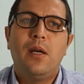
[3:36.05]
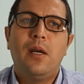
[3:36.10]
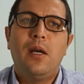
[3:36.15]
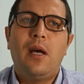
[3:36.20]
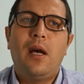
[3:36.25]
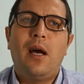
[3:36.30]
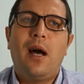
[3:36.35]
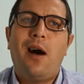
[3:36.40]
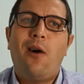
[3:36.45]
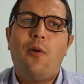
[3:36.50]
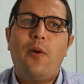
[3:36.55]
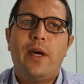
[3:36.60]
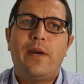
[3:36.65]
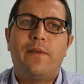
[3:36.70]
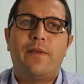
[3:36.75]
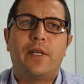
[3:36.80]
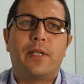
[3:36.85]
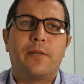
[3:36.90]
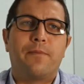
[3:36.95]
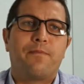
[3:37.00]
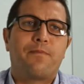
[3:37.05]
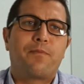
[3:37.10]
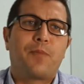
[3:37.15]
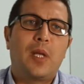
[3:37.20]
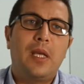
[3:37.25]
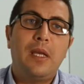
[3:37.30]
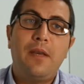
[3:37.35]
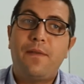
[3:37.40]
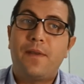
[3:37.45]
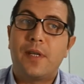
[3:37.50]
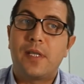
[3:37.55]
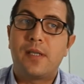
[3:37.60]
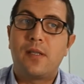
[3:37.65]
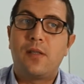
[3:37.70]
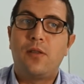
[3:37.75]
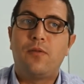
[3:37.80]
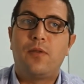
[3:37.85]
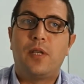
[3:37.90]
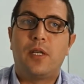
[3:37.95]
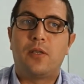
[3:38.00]
However, if a
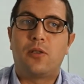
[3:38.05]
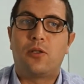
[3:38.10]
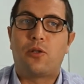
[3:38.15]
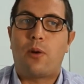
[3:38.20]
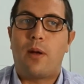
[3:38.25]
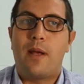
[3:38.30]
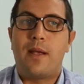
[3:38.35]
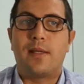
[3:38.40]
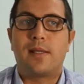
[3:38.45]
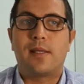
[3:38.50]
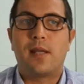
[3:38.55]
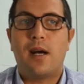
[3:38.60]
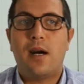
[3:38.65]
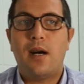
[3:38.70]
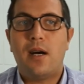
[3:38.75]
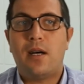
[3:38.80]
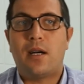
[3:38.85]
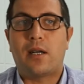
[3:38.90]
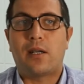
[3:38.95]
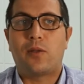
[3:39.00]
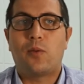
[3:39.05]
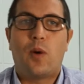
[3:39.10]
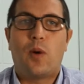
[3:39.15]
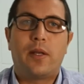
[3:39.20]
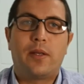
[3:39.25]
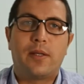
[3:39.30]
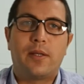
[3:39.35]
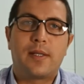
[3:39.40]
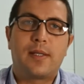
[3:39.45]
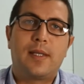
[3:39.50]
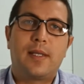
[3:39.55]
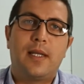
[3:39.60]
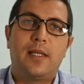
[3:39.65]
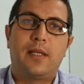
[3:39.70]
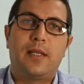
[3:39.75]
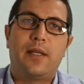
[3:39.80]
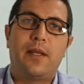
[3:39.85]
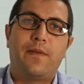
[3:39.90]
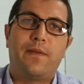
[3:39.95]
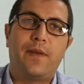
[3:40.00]
student tries hard to understand the
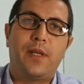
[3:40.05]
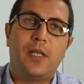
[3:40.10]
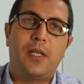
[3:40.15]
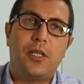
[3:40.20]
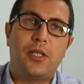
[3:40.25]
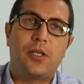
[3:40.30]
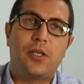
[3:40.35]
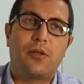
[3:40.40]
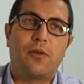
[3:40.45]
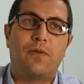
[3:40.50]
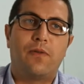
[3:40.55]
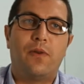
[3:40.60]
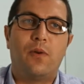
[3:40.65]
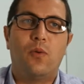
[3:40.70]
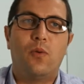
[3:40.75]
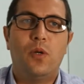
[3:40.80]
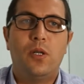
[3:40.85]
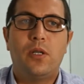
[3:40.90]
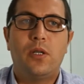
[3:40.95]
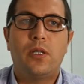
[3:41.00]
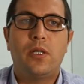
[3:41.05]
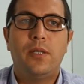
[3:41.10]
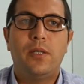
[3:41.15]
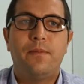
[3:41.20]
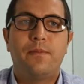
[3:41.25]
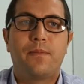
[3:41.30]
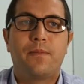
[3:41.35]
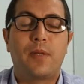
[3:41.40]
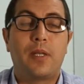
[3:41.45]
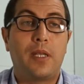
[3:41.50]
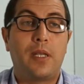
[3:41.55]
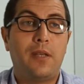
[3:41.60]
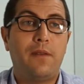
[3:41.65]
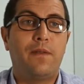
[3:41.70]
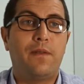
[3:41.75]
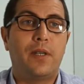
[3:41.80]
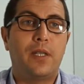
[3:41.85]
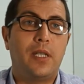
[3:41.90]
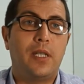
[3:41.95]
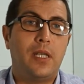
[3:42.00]
definition of a word
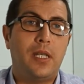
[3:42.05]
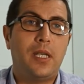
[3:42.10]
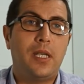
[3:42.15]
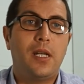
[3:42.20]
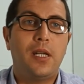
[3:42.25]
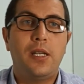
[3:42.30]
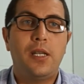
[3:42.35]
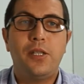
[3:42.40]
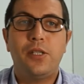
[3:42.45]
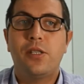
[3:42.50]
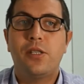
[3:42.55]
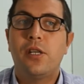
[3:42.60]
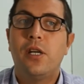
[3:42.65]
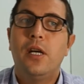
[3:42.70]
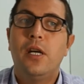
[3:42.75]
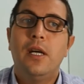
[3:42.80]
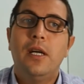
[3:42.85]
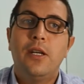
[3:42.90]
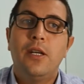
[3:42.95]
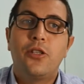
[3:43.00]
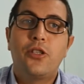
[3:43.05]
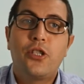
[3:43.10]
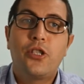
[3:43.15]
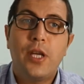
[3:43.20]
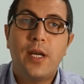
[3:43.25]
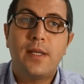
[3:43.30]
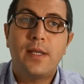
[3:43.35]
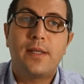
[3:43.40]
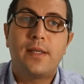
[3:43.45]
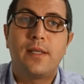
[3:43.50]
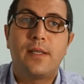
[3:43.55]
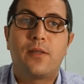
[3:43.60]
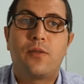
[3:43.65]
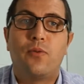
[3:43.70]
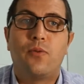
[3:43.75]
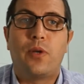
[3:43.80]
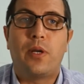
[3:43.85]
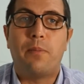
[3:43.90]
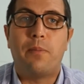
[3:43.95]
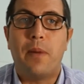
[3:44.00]
given in English, chances to
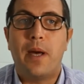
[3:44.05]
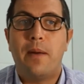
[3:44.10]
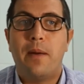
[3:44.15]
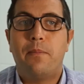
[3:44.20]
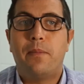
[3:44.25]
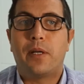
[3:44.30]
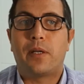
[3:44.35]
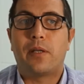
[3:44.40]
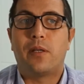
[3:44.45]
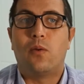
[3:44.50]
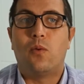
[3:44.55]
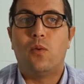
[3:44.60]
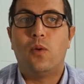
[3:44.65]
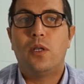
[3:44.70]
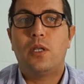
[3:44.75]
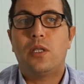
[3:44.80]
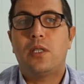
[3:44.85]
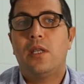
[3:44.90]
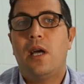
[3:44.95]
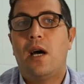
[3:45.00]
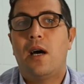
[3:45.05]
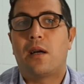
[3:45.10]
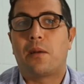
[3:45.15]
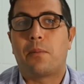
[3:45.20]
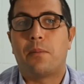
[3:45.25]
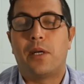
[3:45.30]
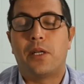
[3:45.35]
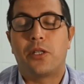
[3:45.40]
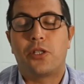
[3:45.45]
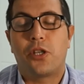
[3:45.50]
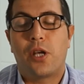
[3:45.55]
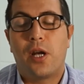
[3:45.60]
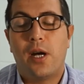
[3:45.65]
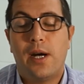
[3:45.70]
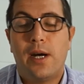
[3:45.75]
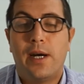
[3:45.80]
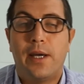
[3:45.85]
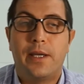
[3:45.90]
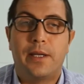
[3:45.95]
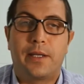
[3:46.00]
remember the word are much
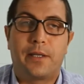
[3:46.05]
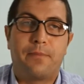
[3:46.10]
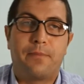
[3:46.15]
higher.